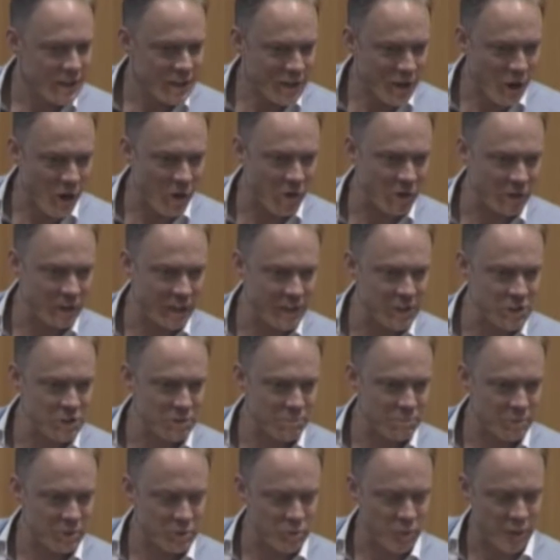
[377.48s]

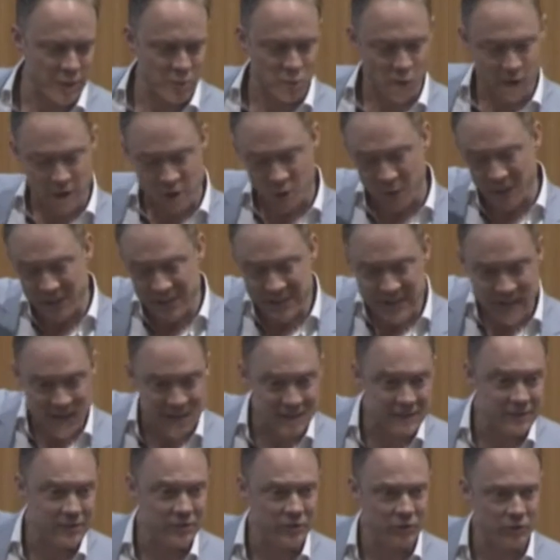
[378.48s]
correlation between what you
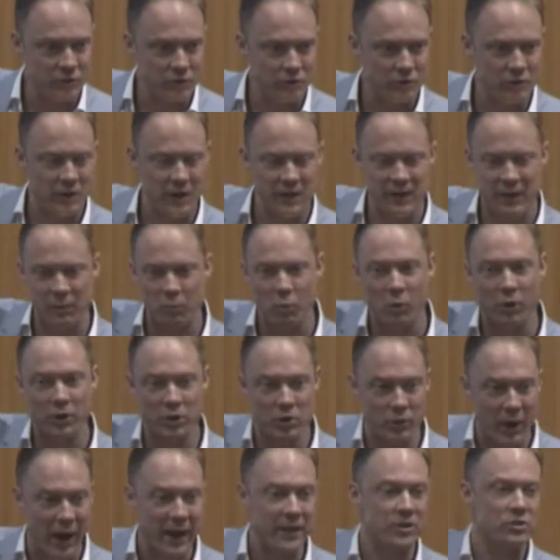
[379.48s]
intend to do and then what
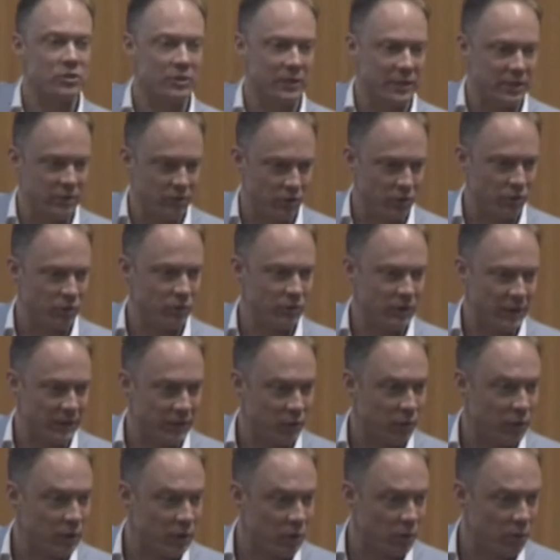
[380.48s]
you actually do in
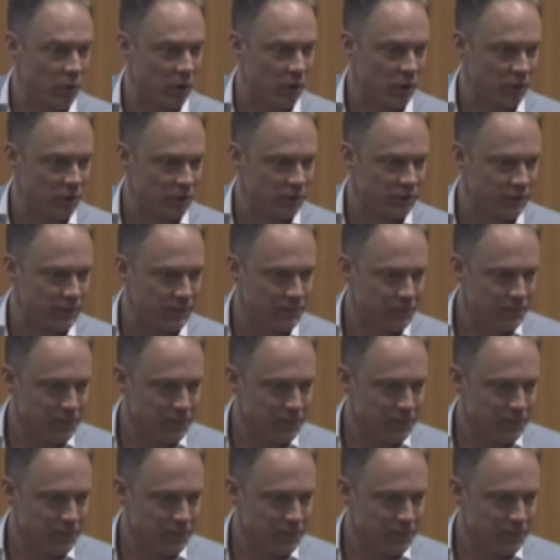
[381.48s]
the real world.